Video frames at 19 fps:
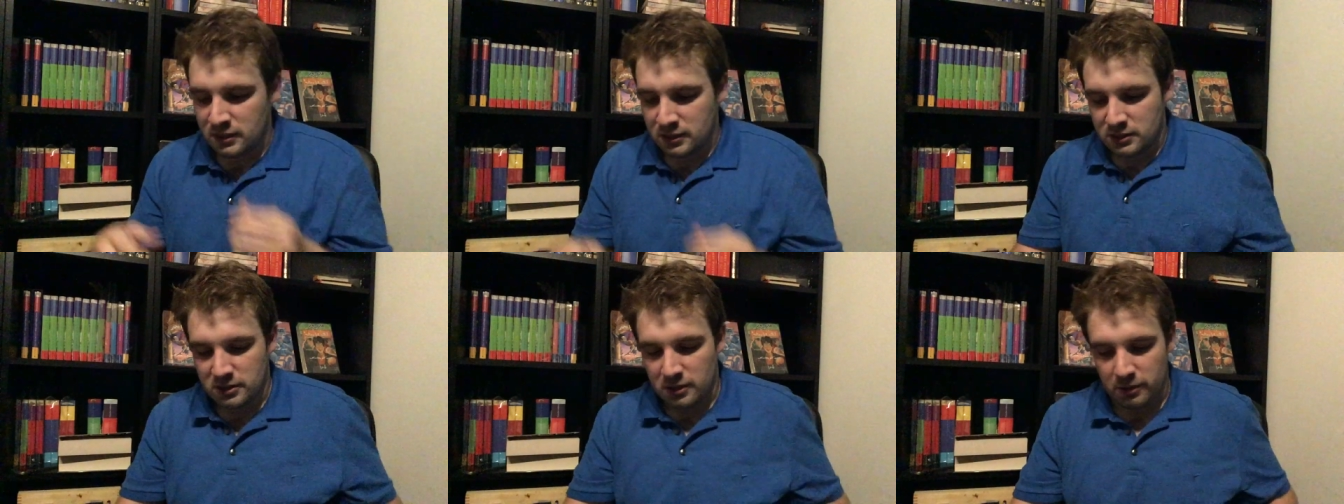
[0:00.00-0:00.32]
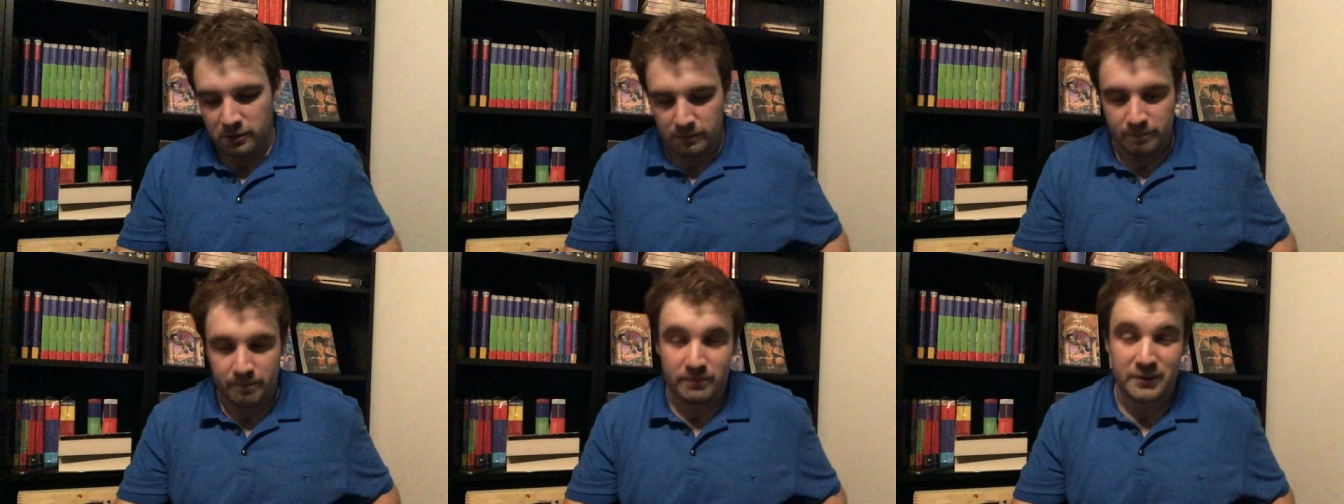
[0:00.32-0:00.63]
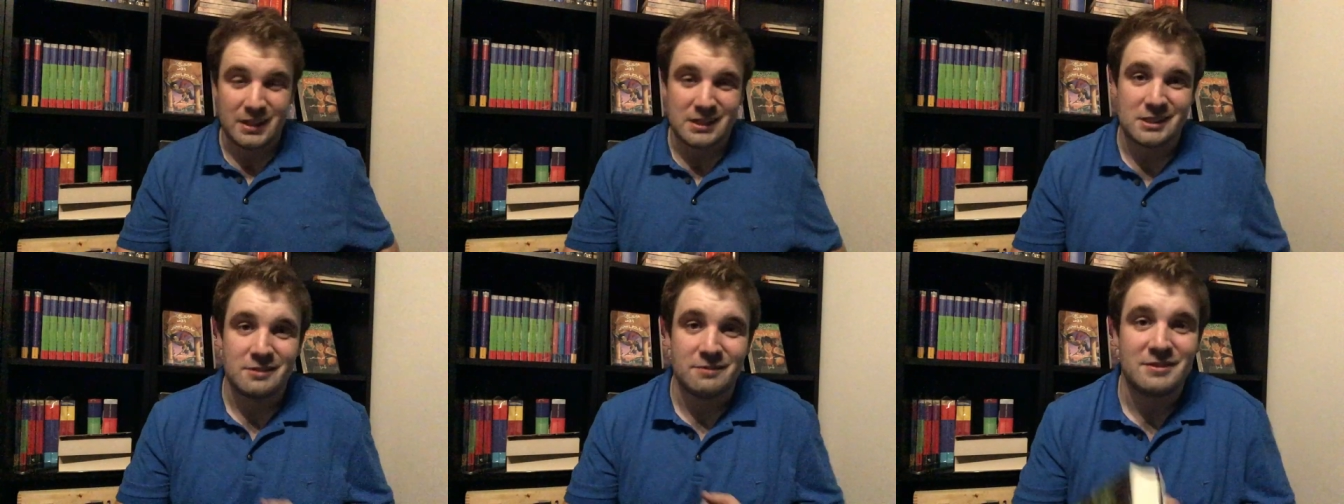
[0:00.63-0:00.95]
So
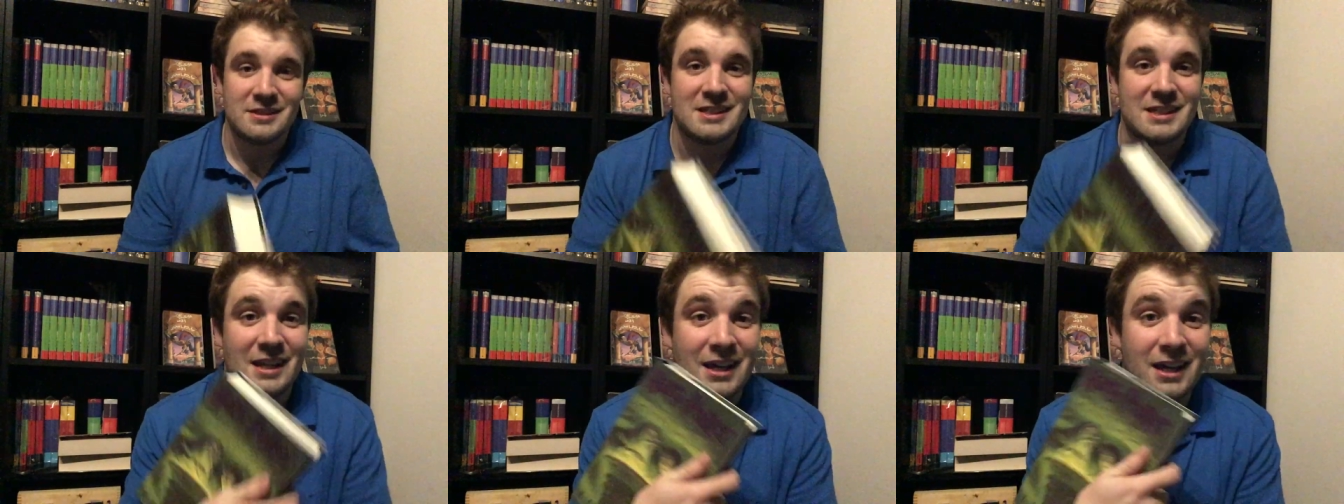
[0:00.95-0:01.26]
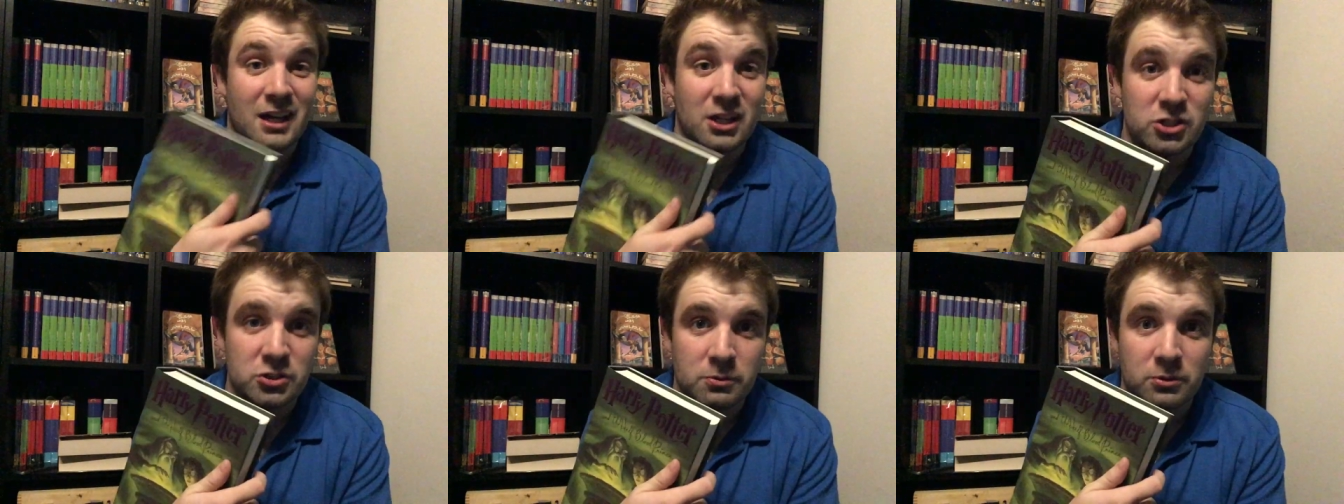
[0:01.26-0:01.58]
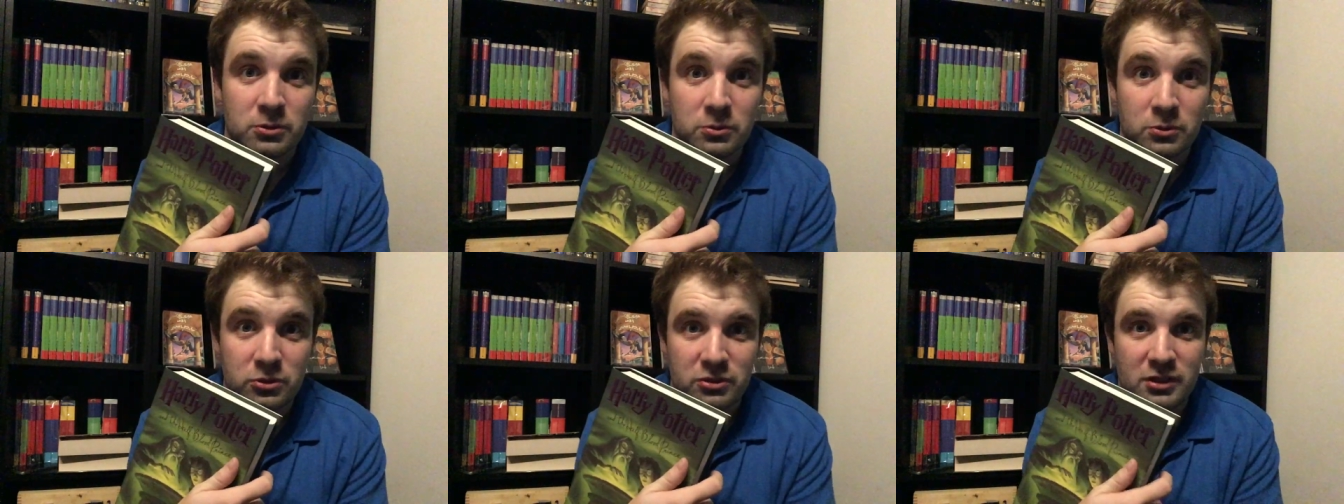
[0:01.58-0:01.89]
that's it for today. I just
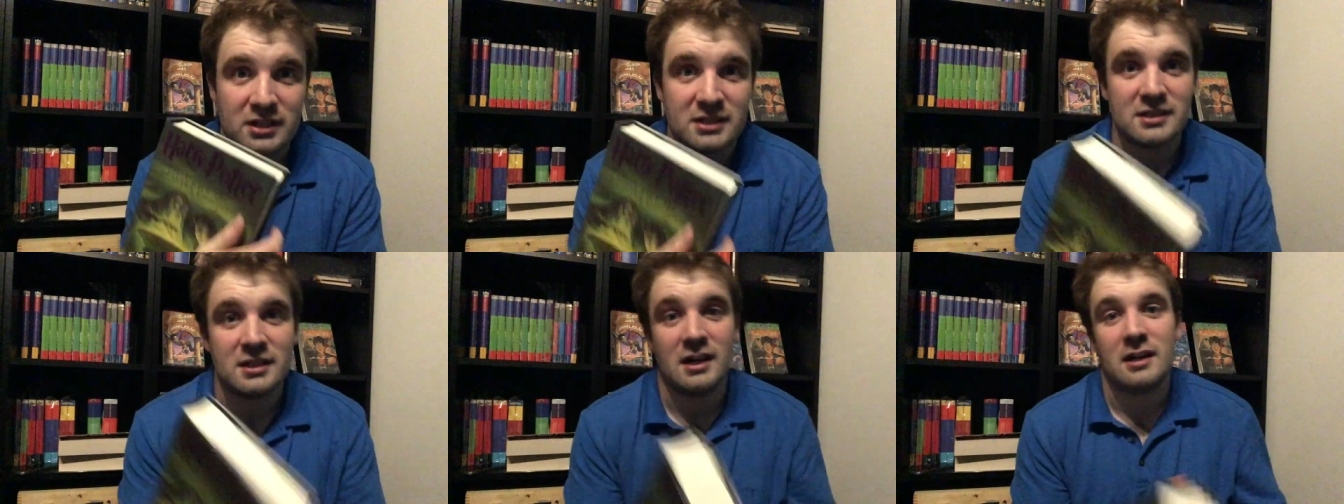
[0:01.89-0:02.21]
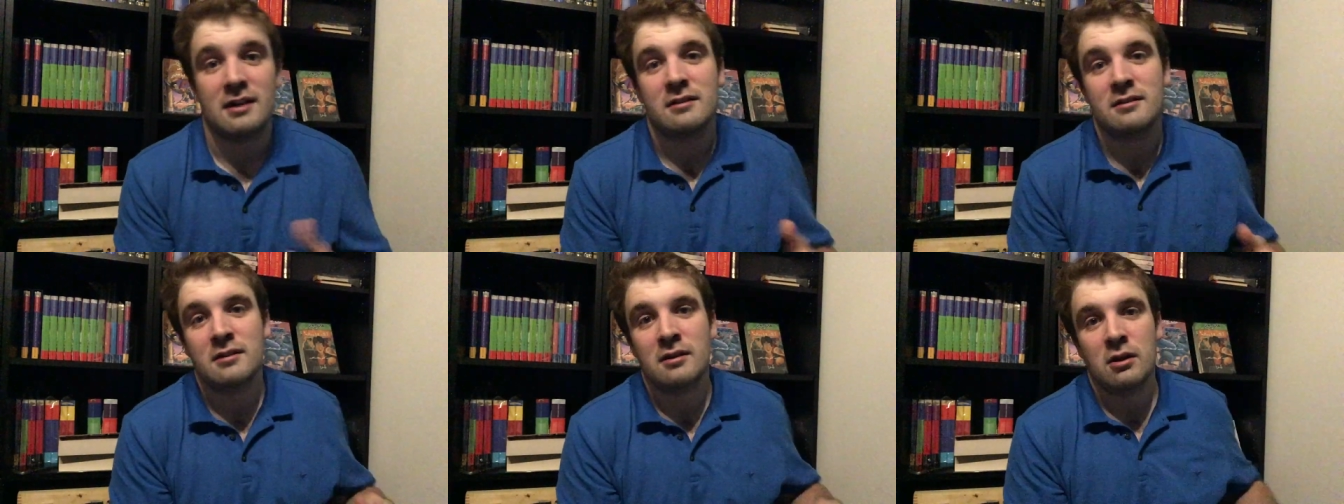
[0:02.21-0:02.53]
wanted to address that.